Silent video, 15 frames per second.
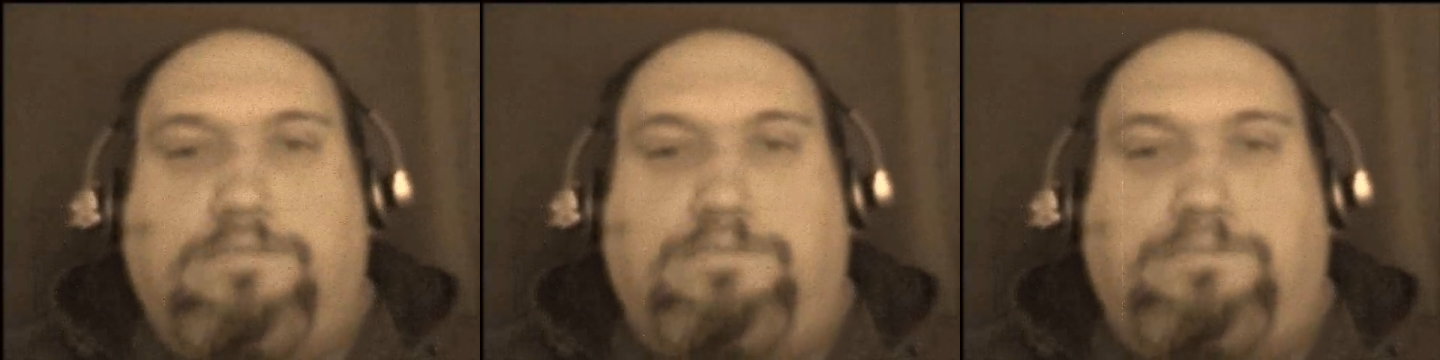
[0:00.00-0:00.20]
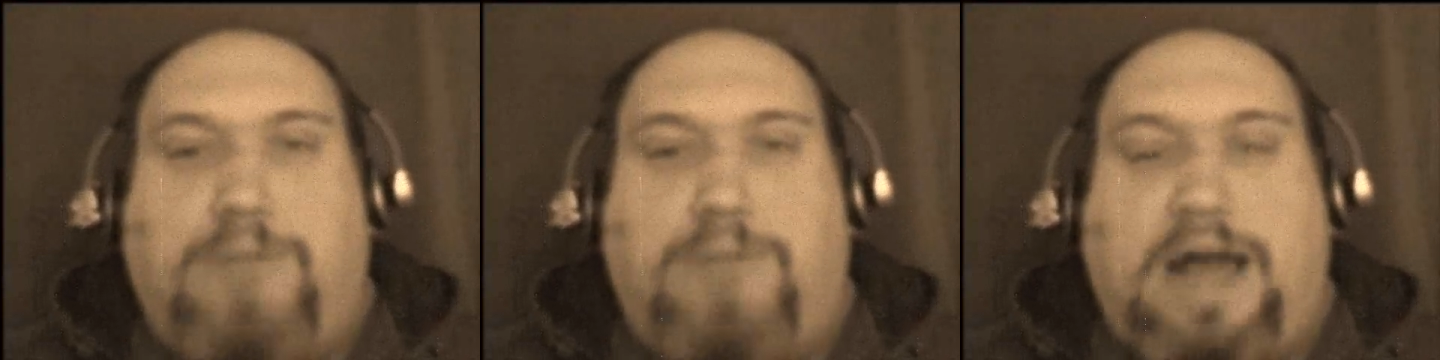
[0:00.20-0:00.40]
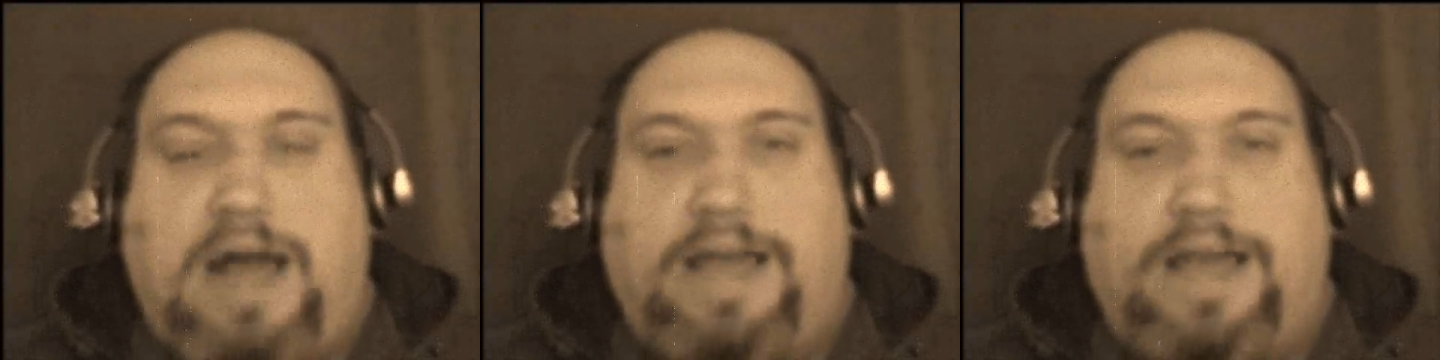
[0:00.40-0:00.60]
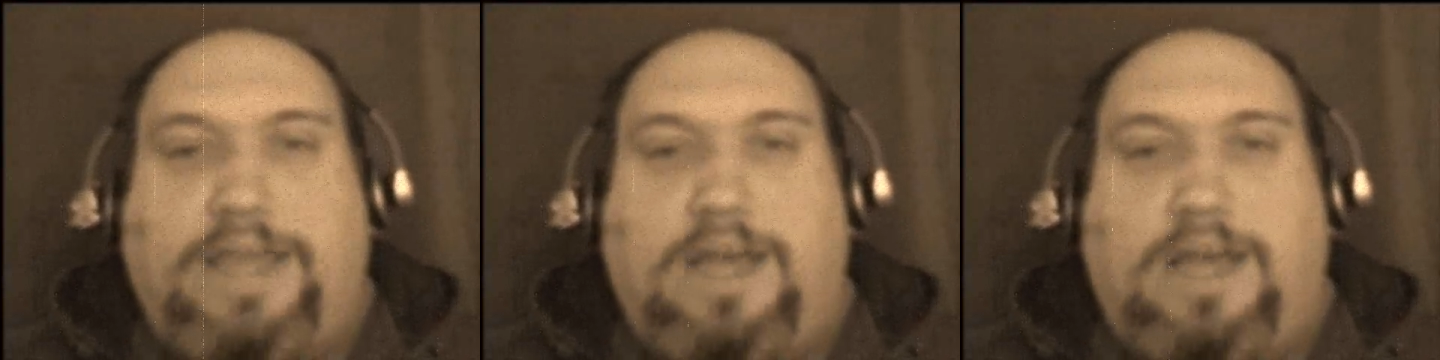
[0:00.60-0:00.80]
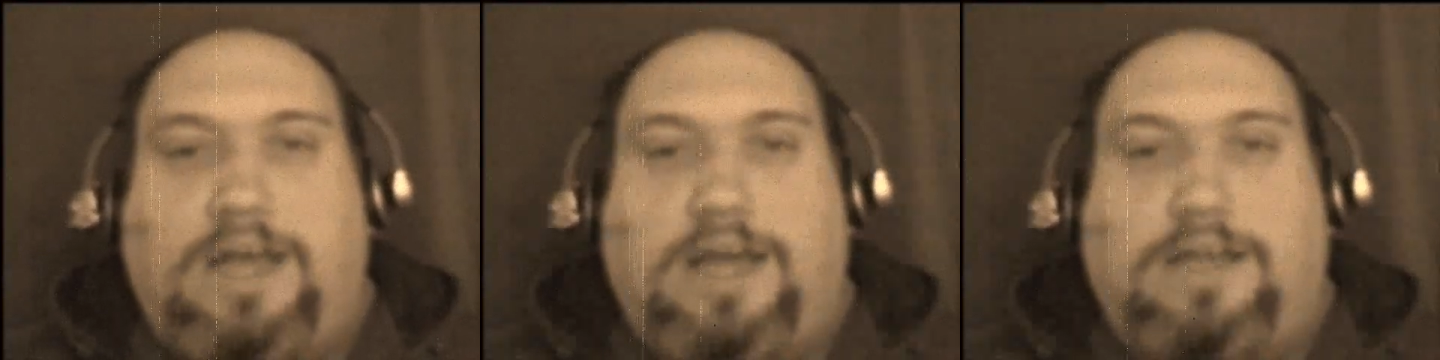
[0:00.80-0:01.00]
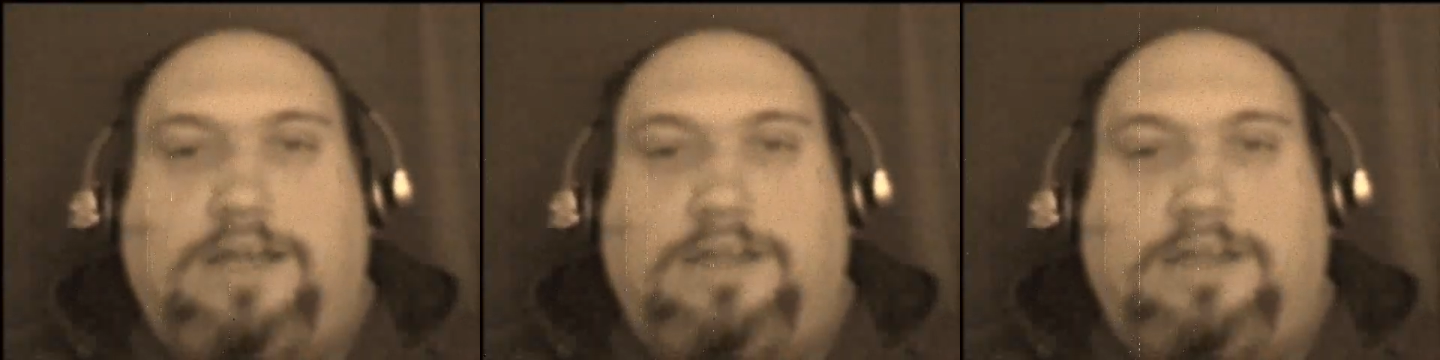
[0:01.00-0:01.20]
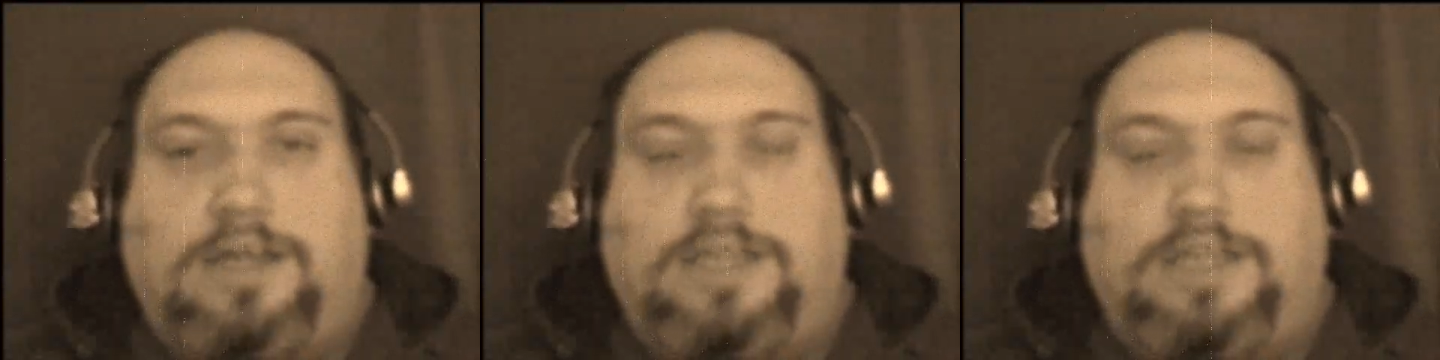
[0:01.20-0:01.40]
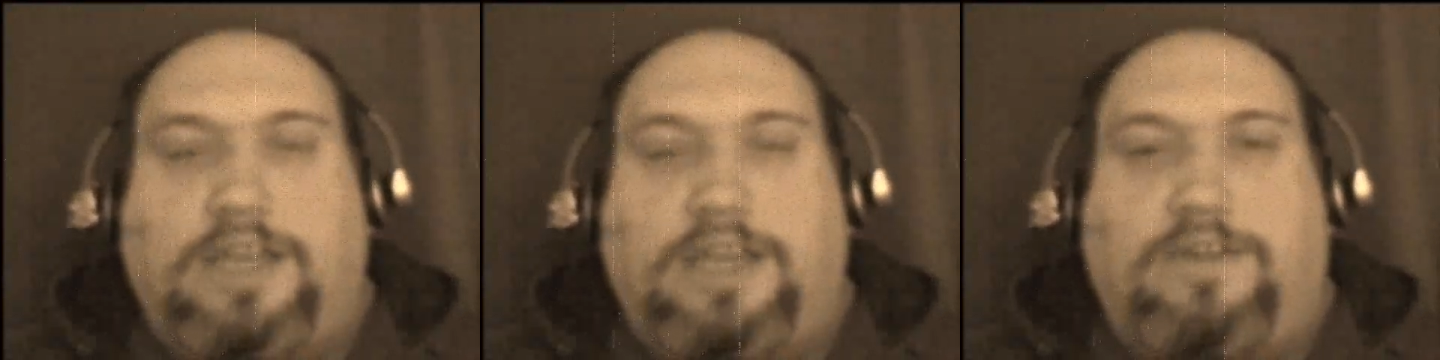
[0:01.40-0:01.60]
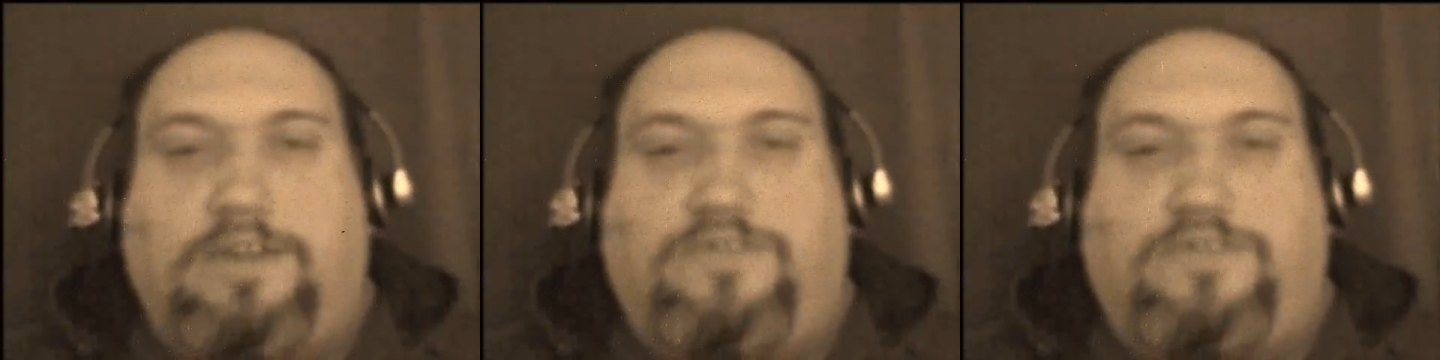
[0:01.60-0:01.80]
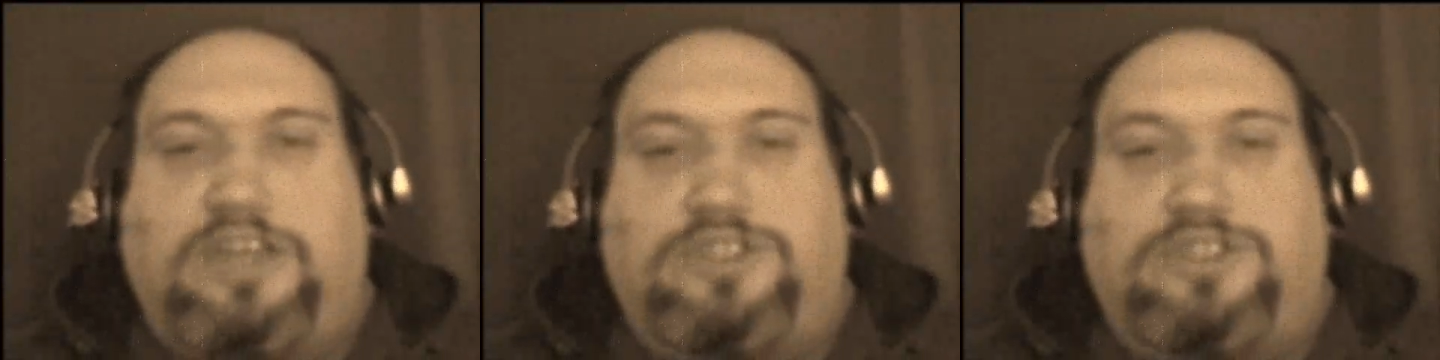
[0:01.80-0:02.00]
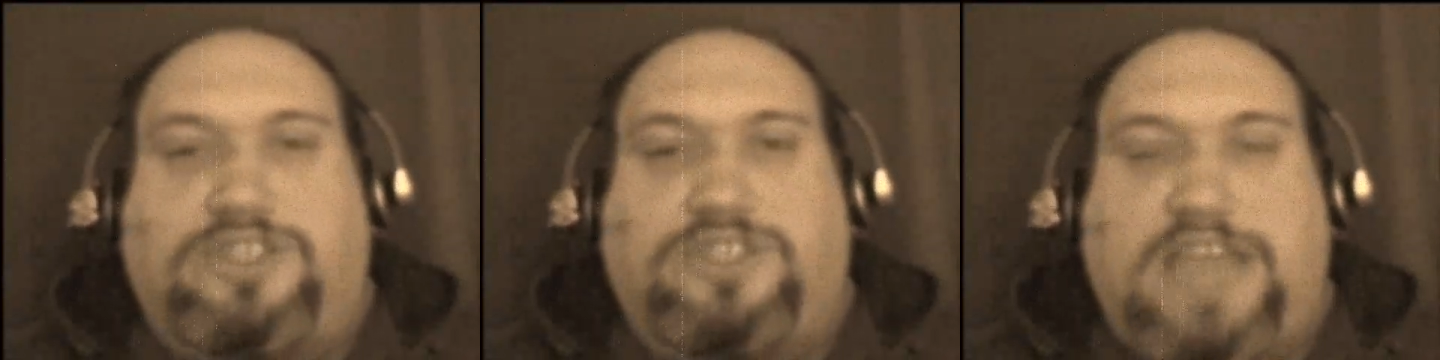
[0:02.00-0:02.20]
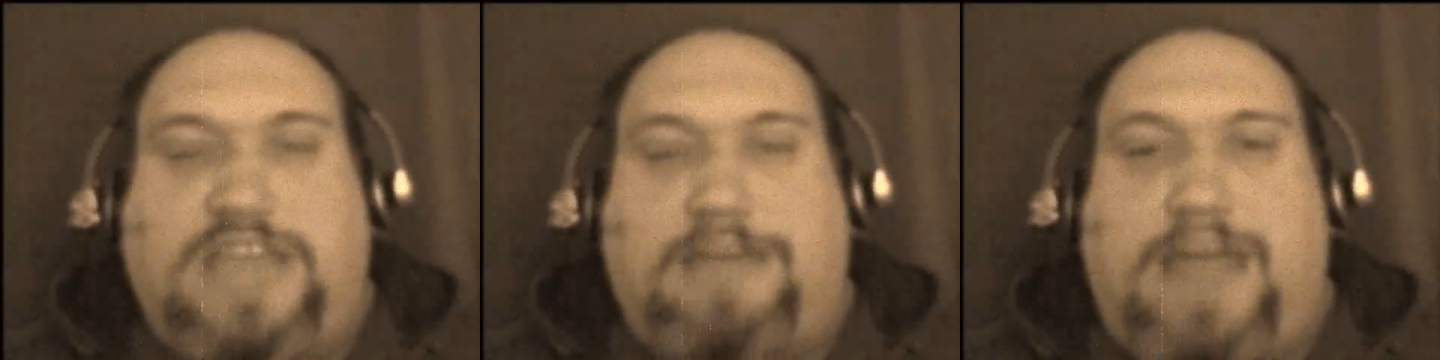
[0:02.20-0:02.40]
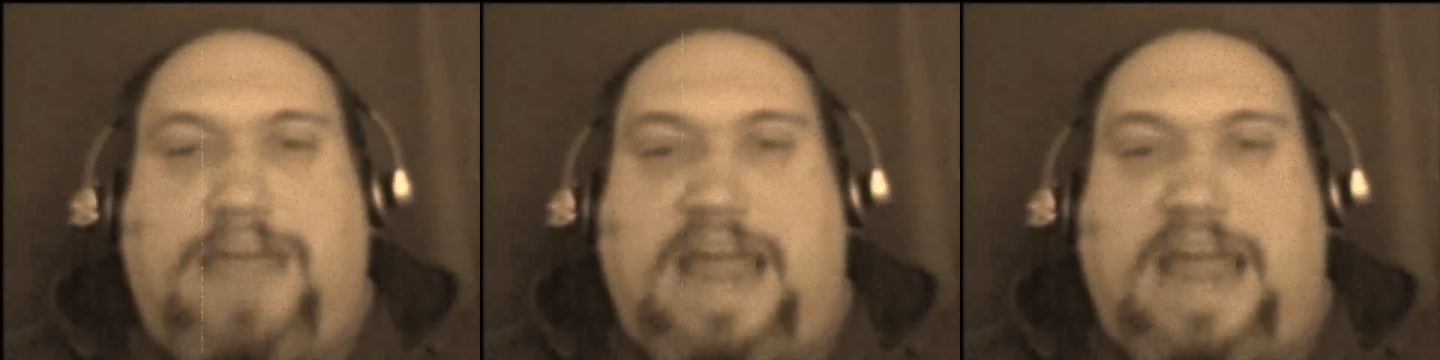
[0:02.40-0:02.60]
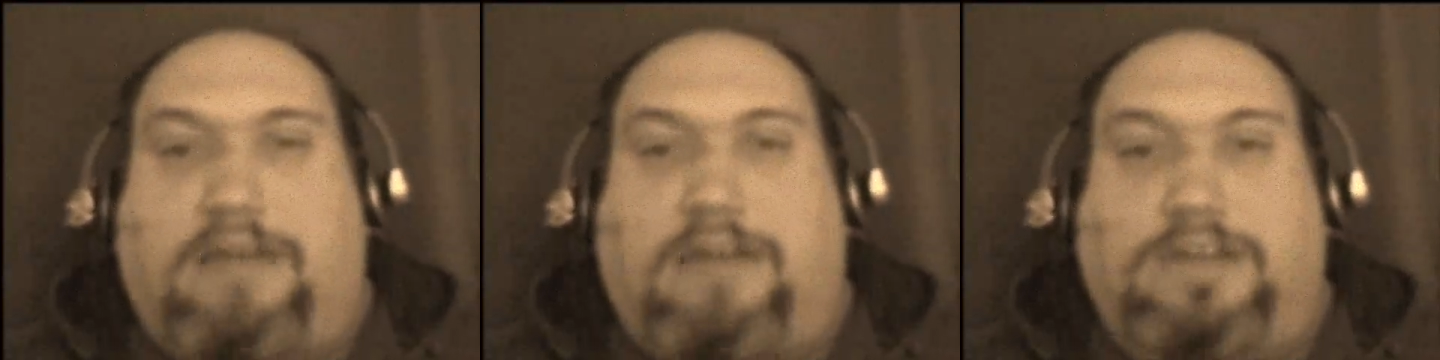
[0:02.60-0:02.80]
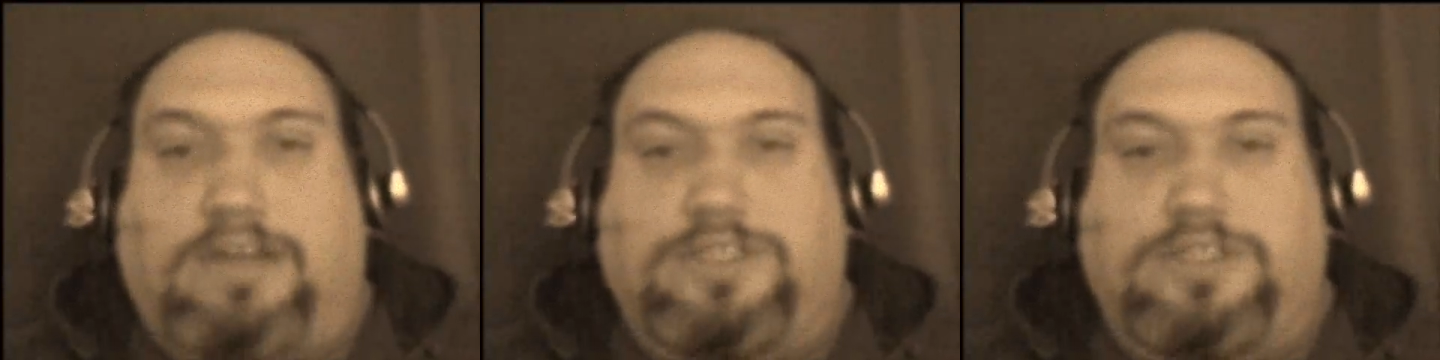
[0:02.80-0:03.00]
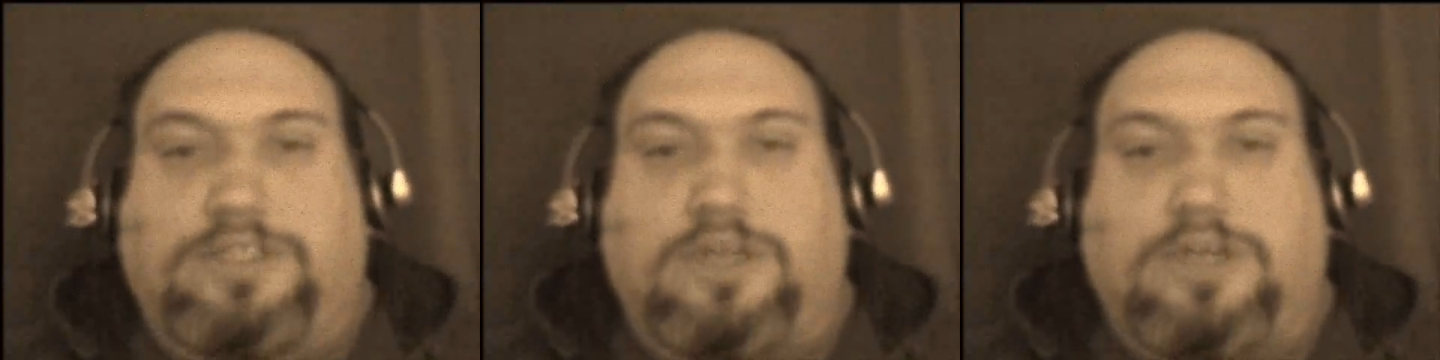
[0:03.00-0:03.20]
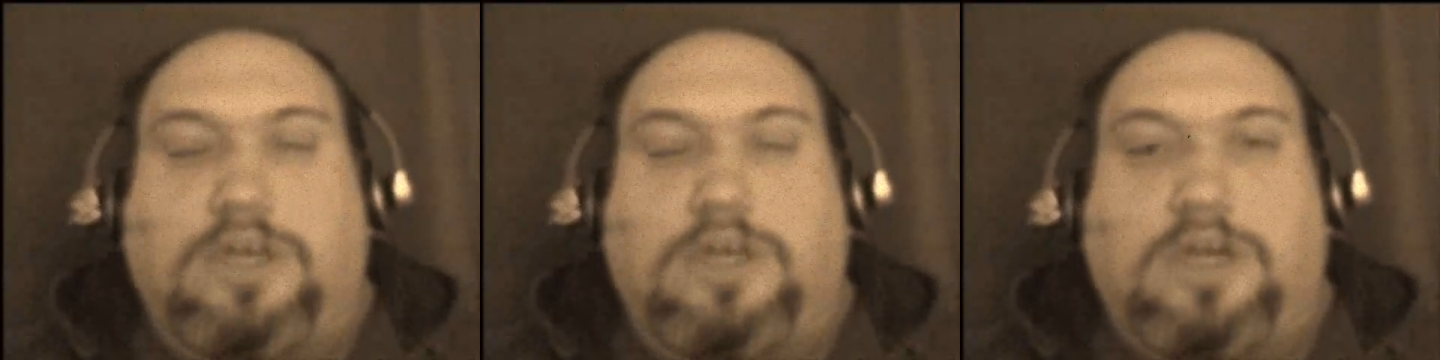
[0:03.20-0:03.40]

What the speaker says: by it features Sam Harris